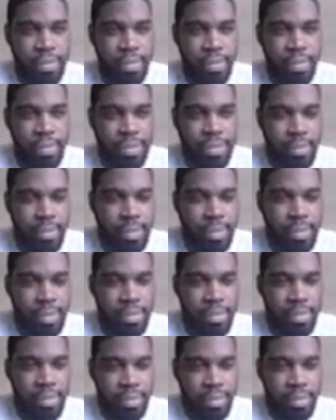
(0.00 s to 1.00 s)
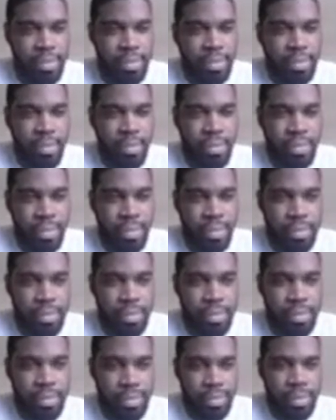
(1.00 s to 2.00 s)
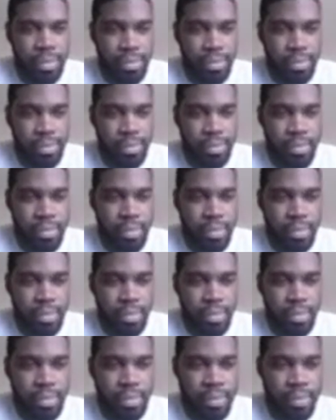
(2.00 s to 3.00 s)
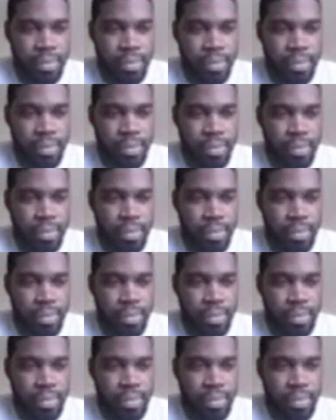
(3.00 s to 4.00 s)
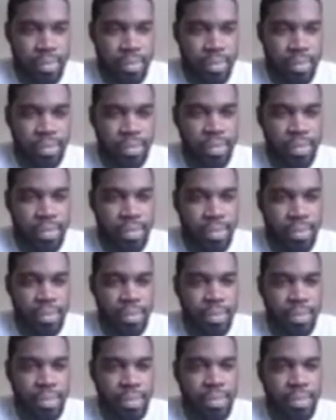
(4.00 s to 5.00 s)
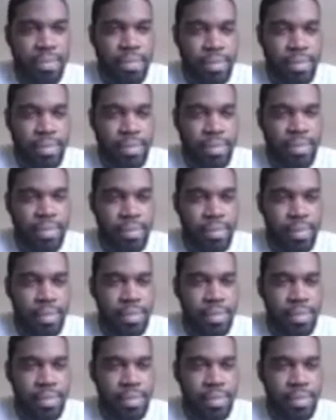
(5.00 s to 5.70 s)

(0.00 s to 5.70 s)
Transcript: This person isn't speaking.